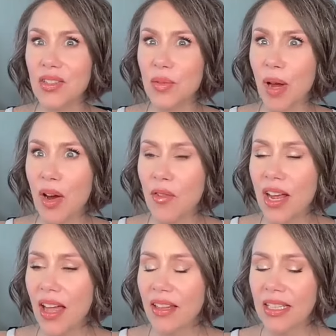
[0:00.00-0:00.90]
to my
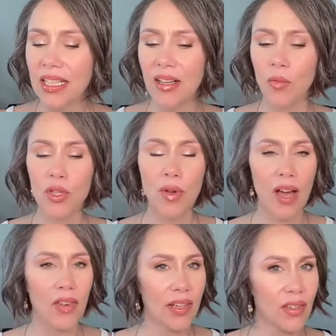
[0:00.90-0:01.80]
reality. When you have
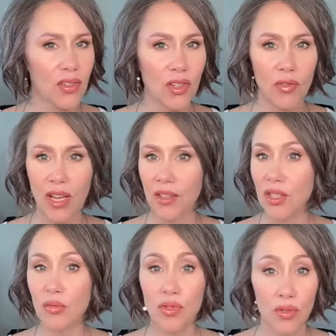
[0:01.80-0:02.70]
access to your reality,
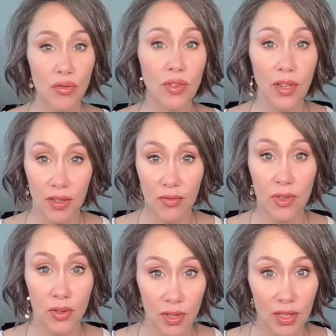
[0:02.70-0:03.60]
you do fucking
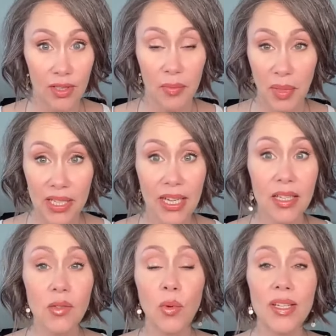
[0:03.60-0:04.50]
feel good. But
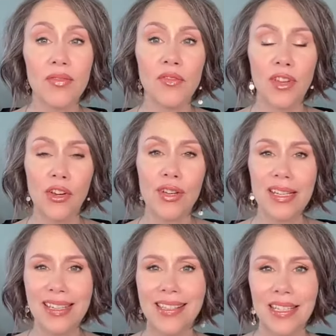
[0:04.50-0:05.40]
guess what's very
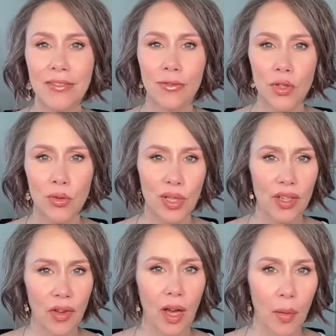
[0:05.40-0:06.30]
easy for you to
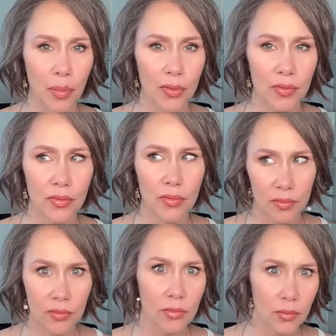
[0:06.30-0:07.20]
give up?
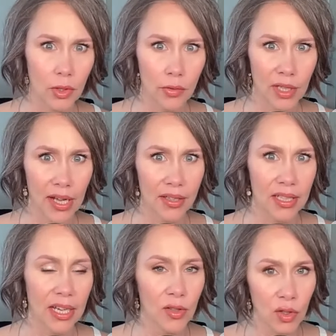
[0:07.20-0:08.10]
Your
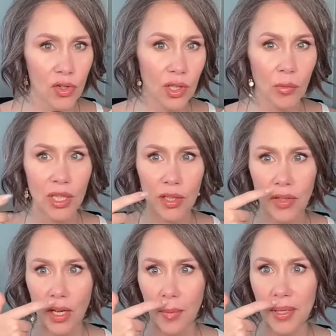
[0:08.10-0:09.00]
reality. And usually we give it
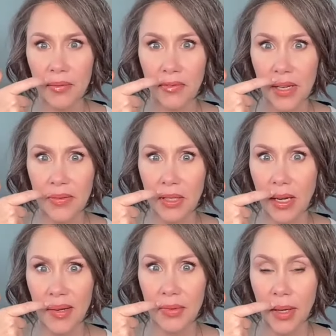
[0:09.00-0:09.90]
up in favor
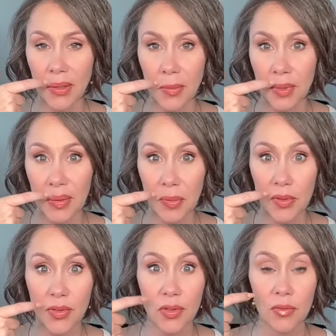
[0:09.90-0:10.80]
of other
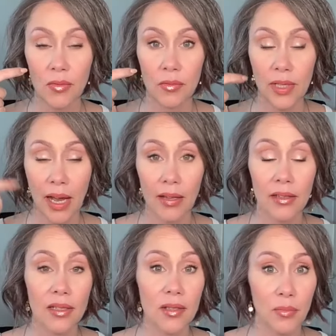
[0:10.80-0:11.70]
people's
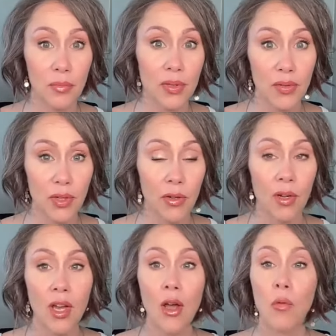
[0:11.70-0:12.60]
realities and points of view.
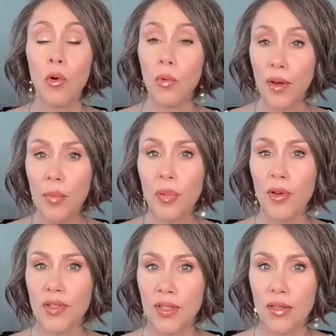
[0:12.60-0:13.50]
Well, one of the
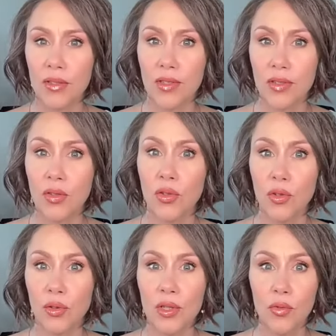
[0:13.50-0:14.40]
persons
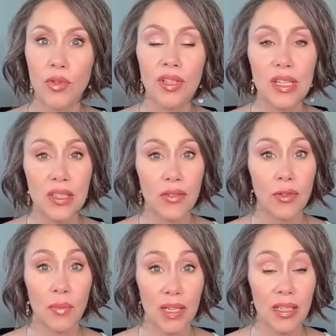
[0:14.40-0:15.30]
who it's really easy
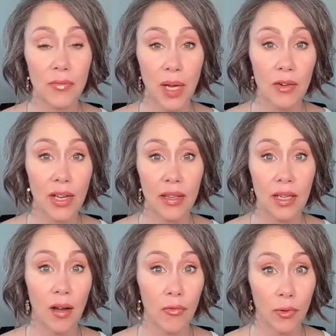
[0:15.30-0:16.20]
for me to give my
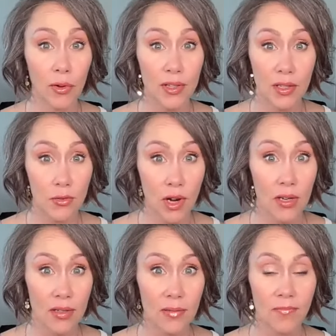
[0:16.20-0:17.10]
reality up for is
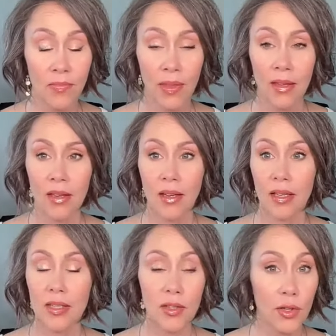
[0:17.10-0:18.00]
Andres.
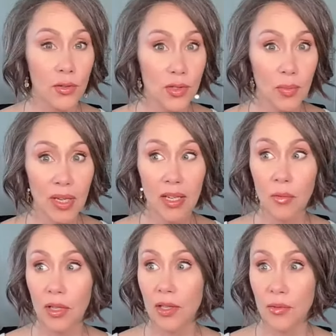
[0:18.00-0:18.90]
He's close to me.
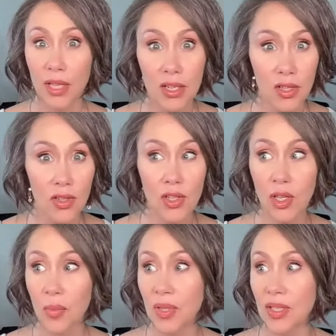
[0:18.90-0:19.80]
We're in a
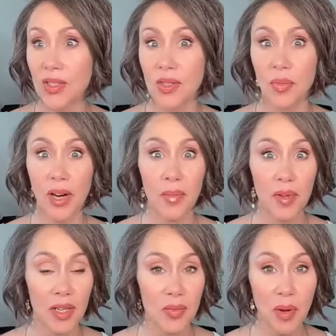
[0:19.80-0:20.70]
relationship. He's the
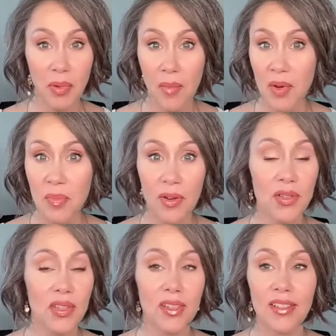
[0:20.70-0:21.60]
primary, he's my primary
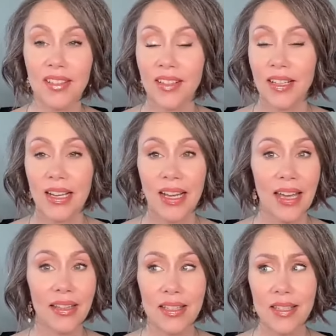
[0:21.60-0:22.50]
person.
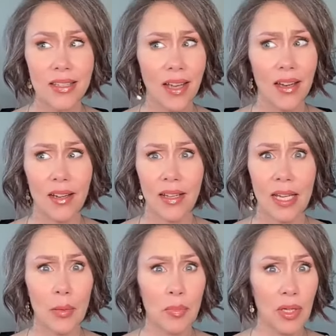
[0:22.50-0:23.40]
And this is not
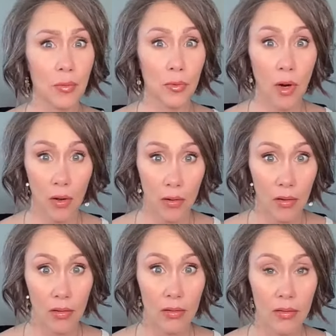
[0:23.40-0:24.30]
him being
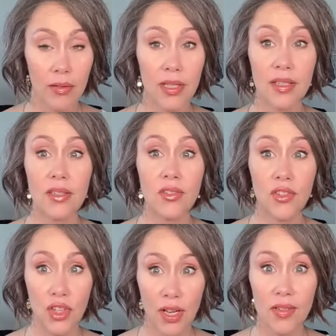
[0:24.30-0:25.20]
wrong. This is
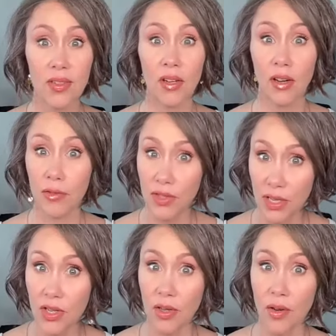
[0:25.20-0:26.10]
just a
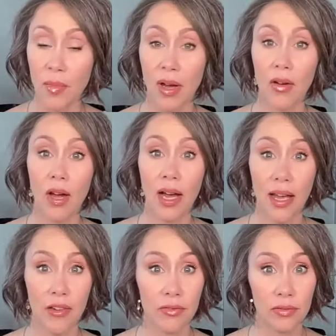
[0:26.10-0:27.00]
conversation about I
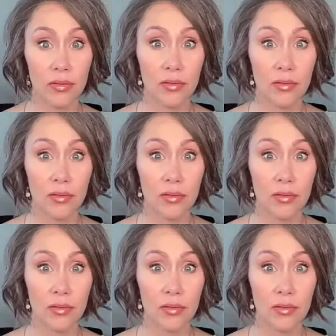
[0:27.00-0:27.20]
have